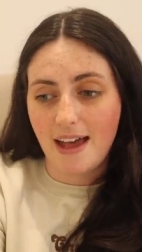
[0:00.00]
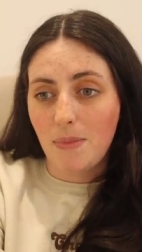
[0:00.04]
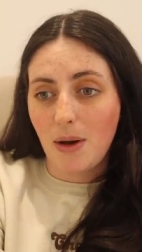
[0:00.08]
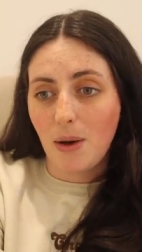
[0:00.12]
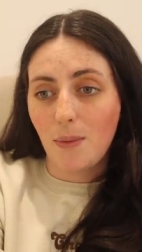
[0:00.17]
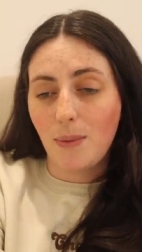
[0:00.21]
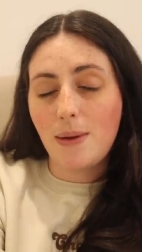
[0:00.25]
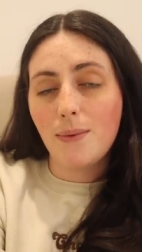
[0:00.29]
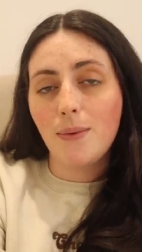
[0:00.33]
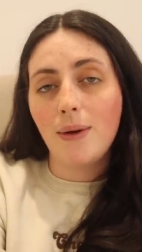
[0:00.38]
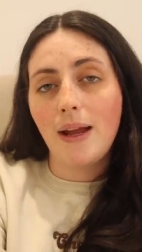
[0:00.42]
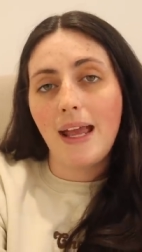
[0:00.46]

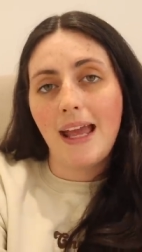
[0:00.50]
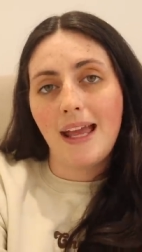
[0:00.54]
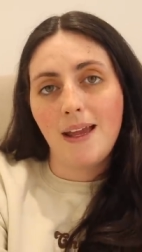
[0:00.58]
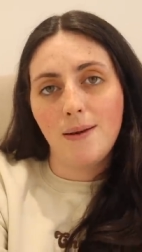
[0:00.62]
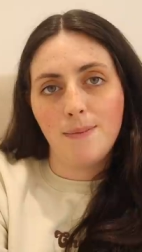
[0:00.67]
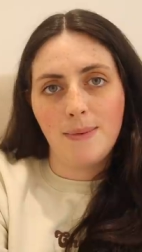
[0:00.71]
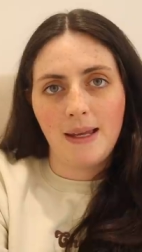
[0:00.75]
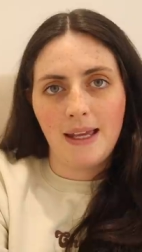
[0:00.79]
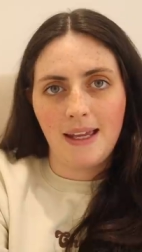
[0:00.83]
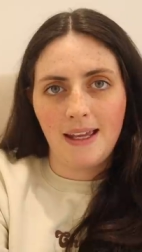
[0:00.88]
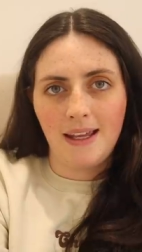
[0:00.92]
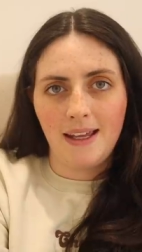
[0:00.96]
But we were
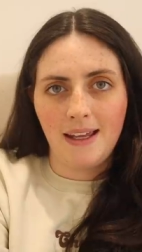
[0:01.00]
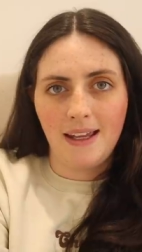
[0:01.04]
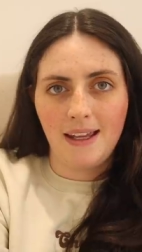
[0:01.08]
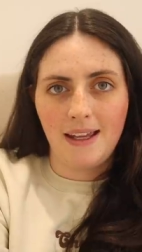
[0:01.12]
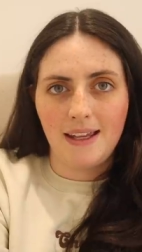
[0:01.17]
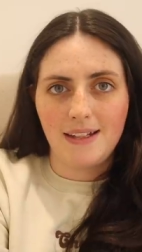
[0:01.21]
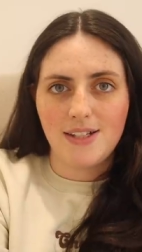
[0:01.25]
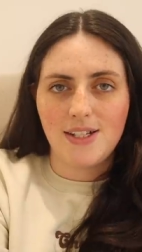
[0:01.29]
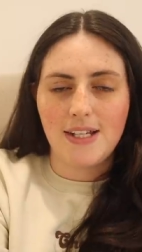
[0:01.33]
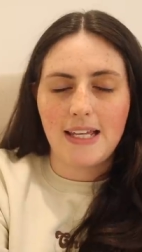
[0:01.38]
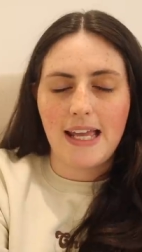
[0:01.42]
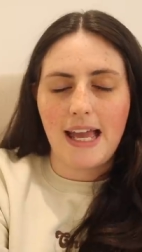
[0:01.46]

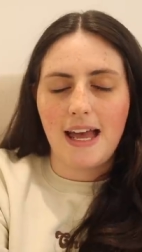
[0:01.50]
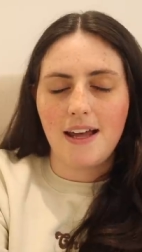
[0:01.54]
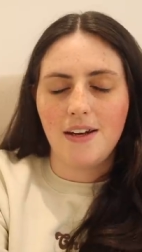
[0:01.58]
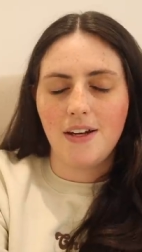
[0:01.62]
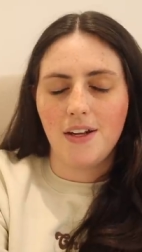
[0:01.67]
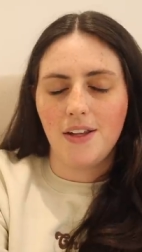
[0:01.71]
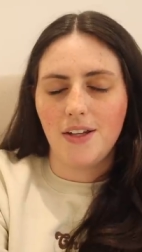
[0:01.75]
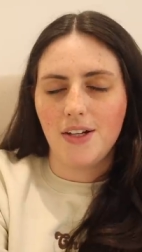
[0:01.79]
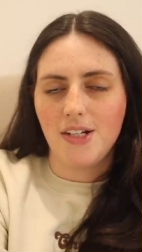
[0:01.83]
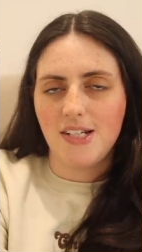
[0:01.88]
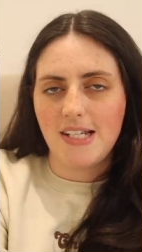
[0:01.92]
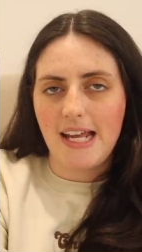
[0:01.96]
aiming to get
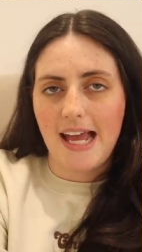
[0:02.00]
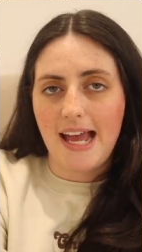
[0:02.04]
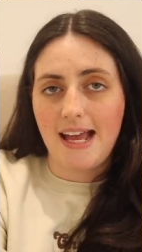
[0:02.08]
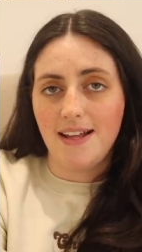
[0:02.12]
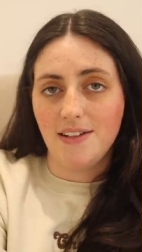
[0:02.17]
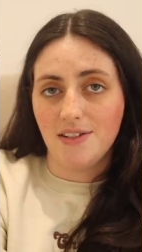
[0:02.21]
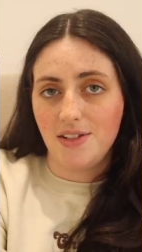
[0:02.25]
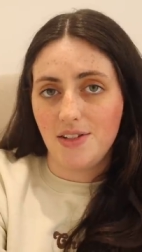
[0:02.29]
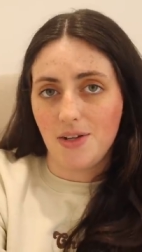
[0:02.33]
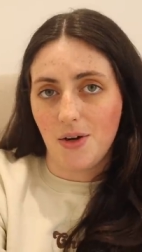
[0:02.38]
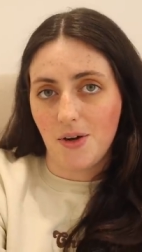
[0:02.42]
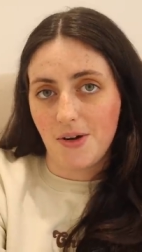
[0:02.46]
another
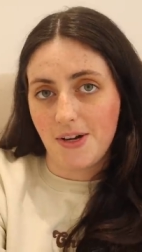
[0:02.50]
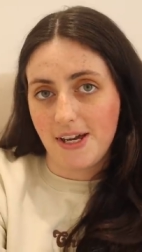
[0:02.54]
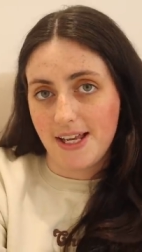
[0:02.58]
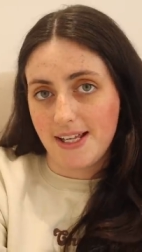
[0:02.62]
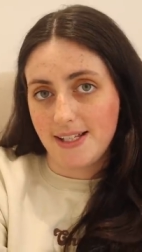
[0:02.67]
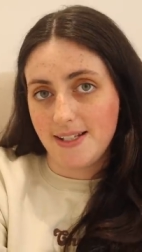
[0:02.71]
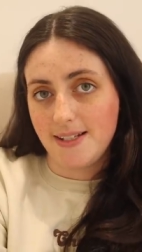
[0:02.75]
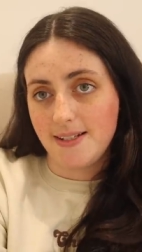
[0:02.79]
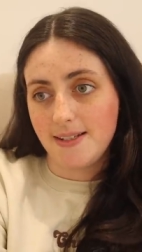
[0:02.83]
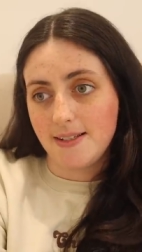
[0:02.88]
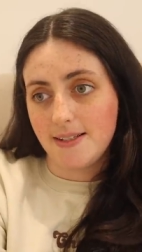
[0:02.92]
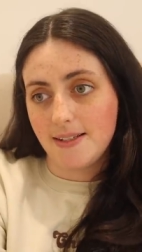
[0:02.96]
10
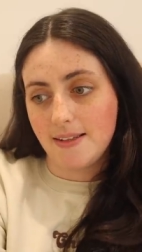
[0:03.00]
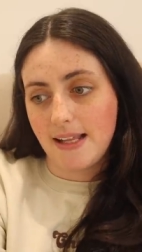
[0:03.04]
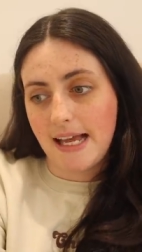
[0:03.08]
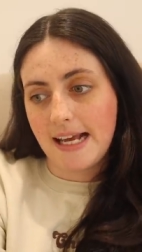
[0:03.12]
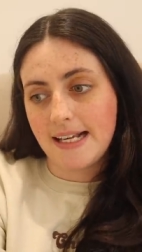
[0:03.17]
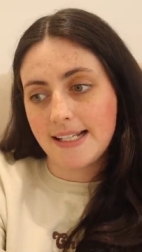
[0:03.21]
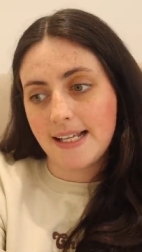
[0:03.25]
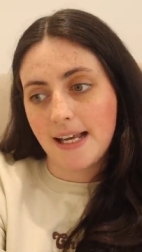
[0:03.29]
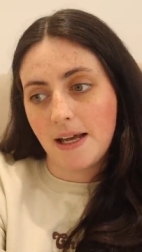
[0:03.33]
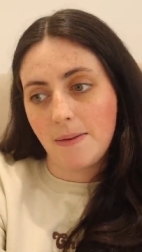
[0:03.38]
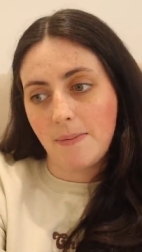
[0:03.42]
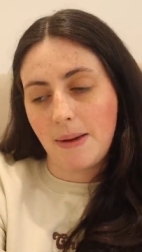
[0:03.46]
stockists.
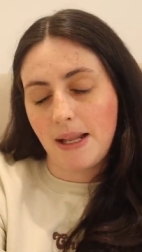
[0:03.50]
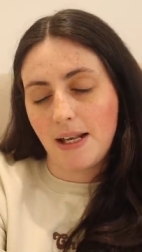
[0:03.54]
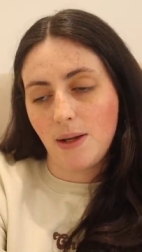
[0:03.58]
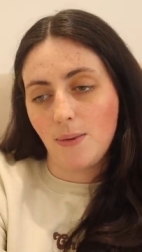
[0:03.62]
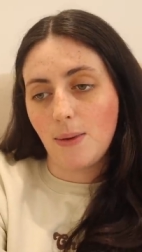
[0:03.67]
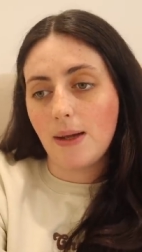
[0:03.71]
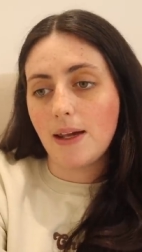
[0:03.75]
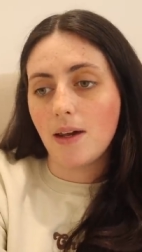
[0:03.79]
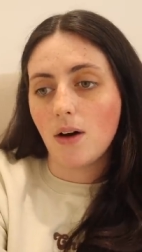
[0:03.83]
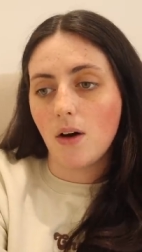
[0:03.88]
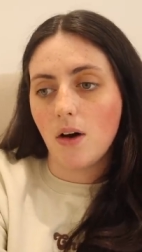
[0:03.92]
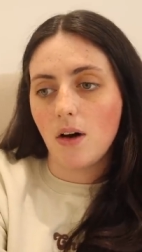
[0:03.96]
That's how many
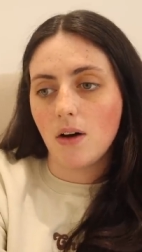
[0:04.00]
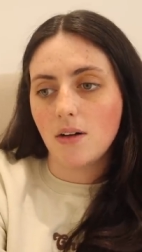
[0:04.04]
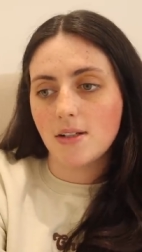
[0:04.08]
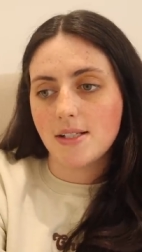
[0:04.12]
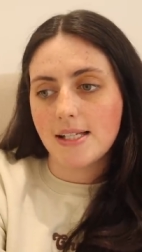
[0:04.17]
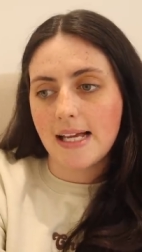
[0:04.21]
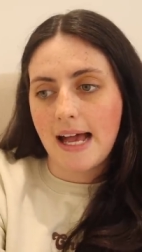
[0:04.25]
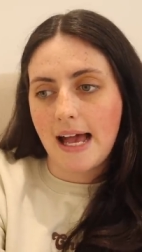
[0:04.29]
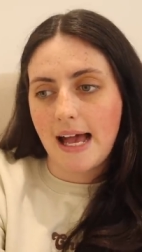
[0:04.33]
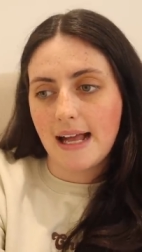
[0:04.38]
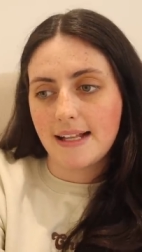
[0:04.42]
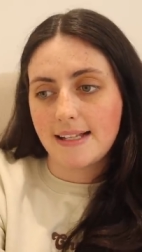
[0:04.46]
we
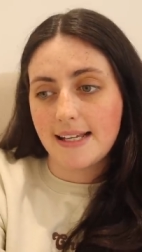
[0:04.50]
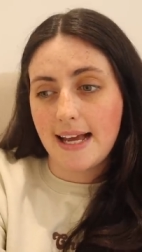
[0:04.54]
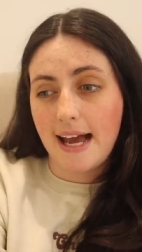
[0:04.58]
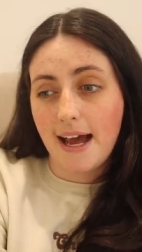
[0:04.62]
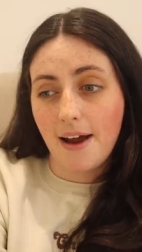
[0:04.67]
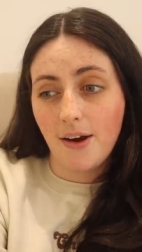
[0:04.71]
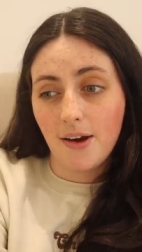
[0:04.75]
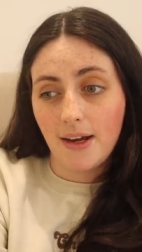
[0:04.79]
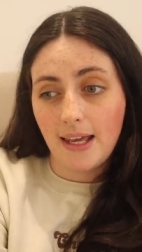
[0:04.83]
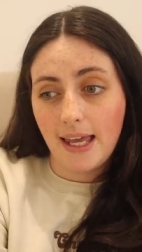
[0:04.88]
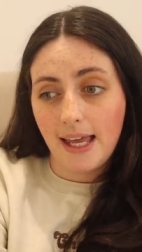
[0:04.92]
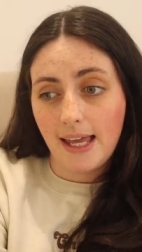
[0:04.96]
got at
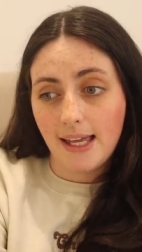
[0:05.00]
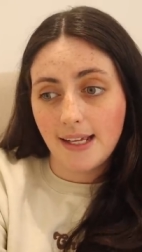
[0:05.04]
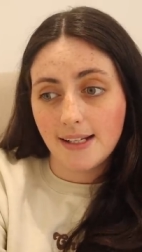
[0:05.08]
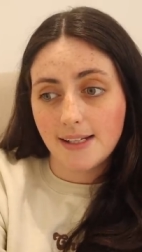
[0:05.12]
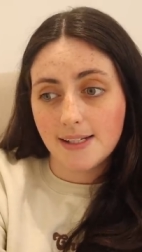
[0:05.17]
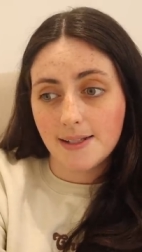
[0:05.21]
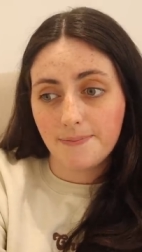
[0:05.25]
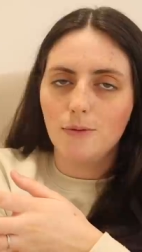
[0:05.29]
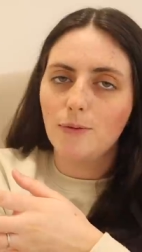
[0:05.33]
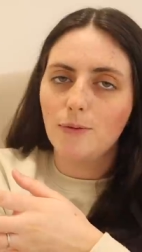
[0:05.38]
Harrogate.